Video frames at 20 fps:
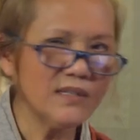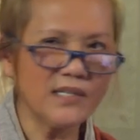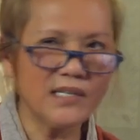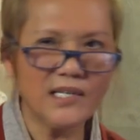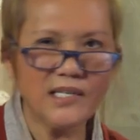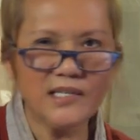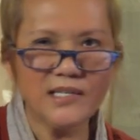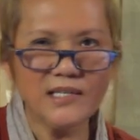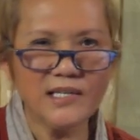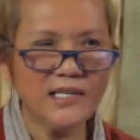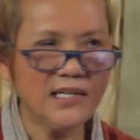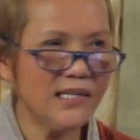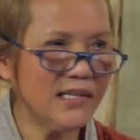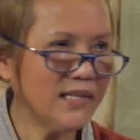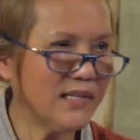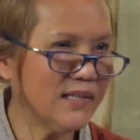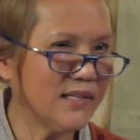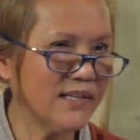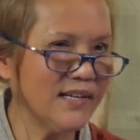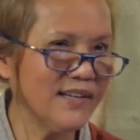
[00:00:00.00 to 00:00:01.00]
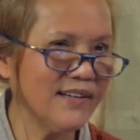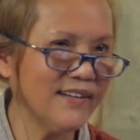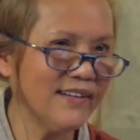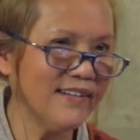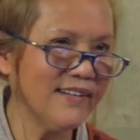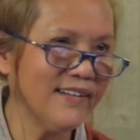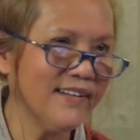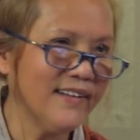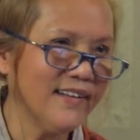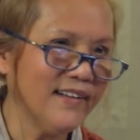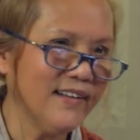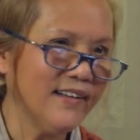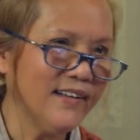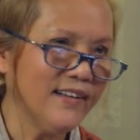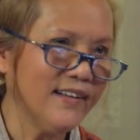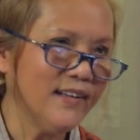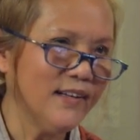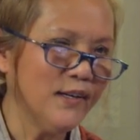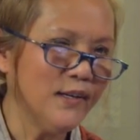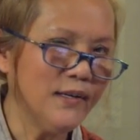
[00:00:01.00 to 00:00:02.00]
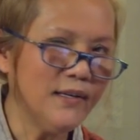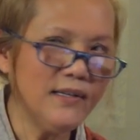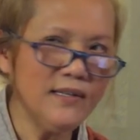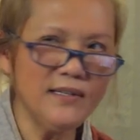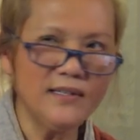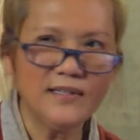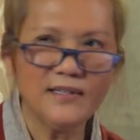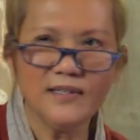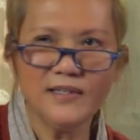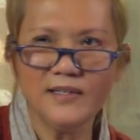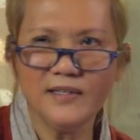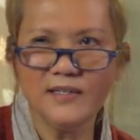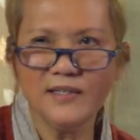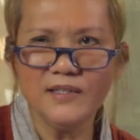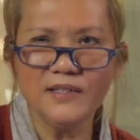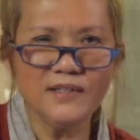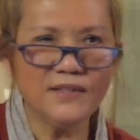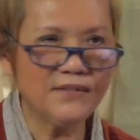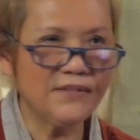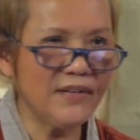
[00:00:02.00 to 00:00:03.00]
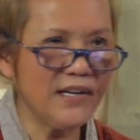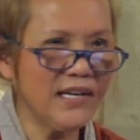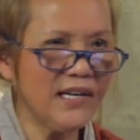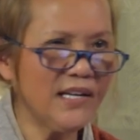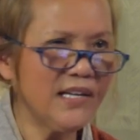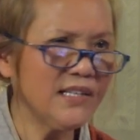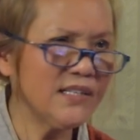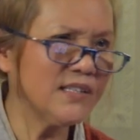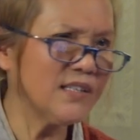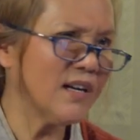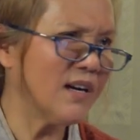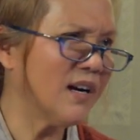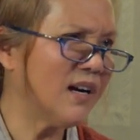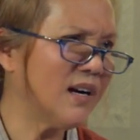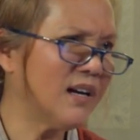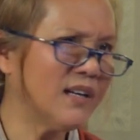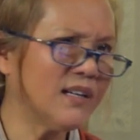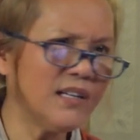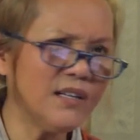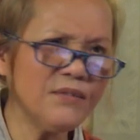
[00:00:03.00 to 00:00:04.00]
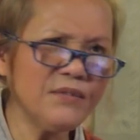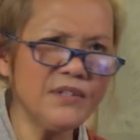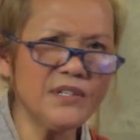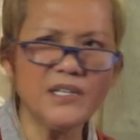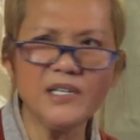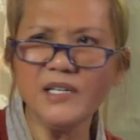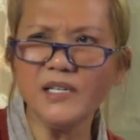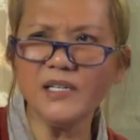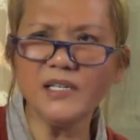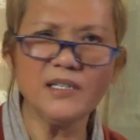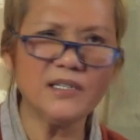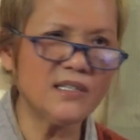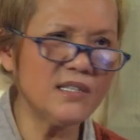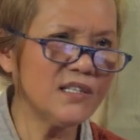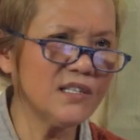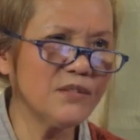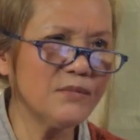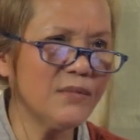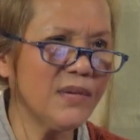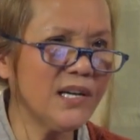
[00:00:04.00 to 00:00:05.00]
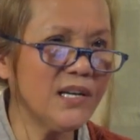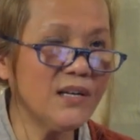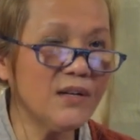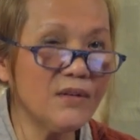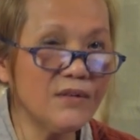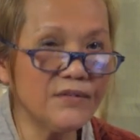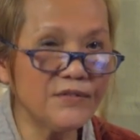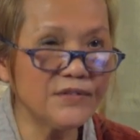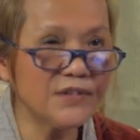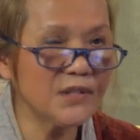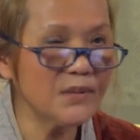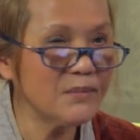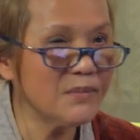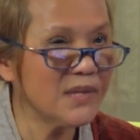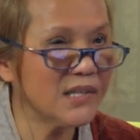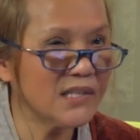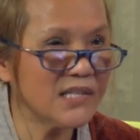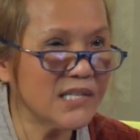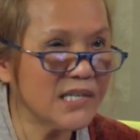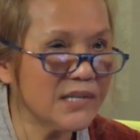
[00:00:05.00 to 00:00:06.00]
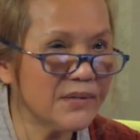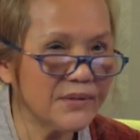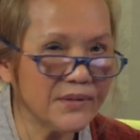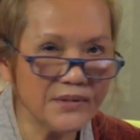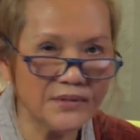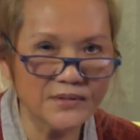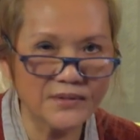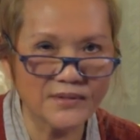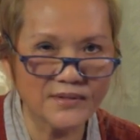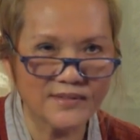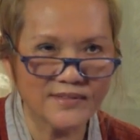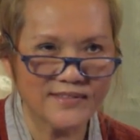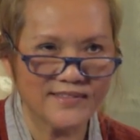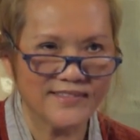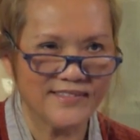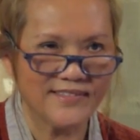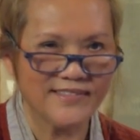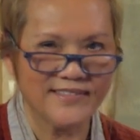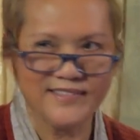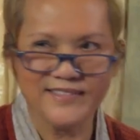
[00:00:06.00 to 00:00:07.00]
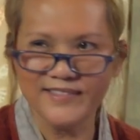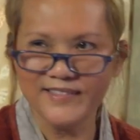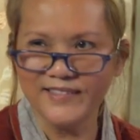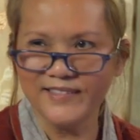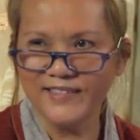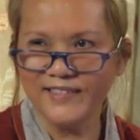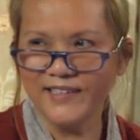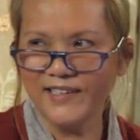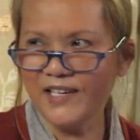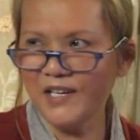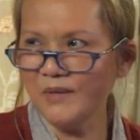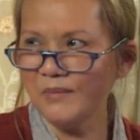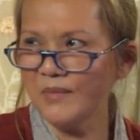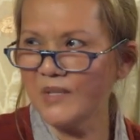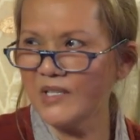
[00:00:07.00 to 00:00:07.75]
kidney, the veins, the heart, everything is just made of some materials. And